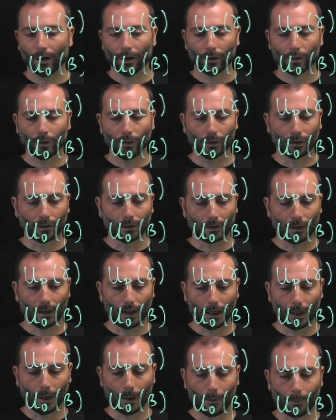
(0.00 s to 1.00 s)
Good.
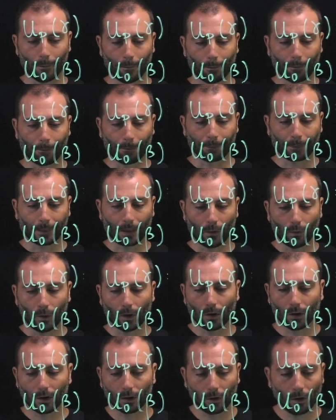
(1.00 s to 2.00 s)
One
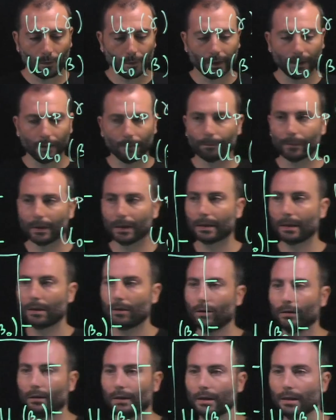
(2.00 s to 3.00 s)
other comment is that
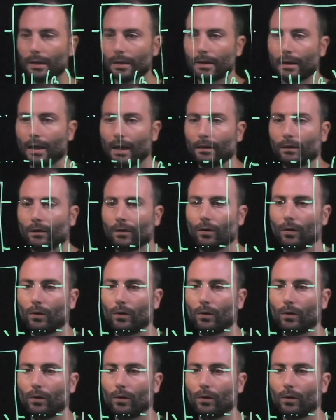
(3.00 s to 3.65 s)
notice that